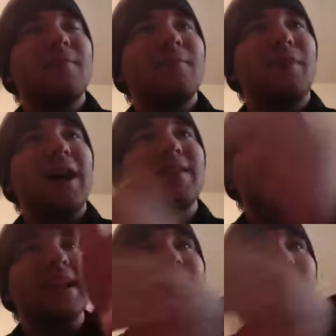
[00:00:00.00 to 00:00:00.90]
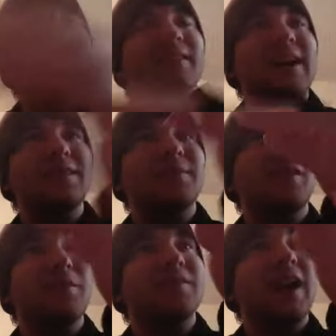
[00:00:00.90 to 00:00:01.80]
by the end of it, the last time we
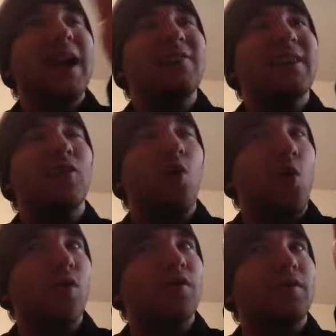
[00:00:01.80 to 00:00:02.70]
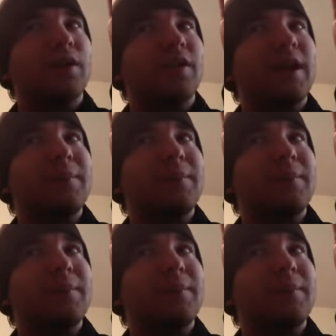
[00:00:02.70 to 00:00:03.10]
saw him, he's kind of in a corner, really.